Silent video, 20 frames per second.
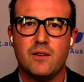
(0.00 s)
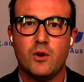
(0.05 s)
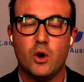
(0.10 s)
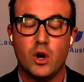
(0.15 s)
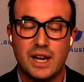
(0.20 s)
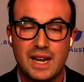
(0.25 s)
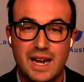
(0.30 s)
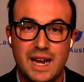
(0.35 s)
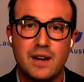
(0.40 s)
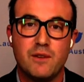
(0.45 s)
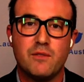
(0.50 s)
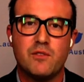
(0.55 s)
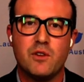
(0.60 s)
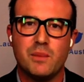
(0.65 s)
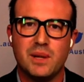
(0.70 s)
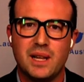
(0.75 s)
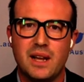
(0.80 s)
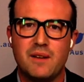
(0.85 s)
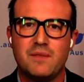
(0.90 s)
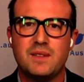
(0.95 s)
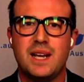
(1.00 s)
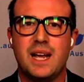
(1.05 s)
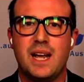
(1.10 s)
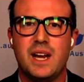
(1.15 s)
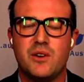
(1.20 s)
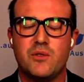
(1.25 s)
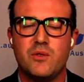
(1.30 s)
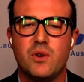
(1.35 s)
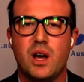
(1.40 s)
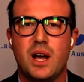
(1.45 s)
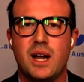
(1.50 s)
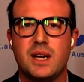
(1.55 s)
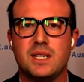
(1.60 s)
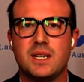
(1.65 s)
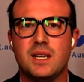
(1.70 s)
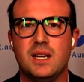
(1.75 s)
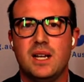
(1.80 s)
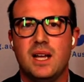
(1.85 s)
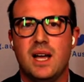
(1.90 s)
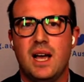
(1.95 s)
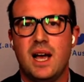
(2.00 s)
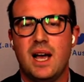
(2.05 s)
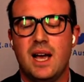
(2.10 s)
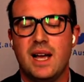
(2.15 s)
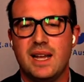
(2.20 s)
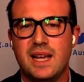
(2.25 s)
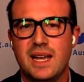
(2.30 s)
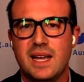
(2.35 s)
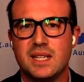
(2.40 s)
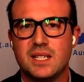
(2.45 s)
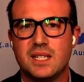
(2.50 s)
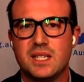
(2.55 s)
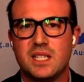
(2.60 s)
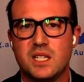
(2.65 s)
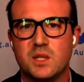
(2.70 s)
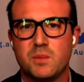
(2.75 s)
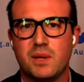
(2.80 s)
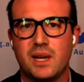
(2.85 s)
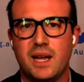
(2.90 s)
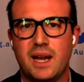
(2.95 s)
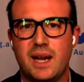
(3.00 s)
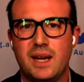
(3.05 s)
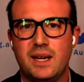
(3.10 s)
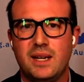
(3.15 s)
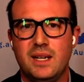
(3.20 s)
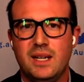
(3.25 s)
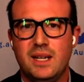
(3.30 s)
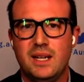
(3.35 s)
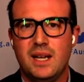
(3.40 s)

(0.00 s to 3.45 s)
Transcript: again from left and right, against this plan.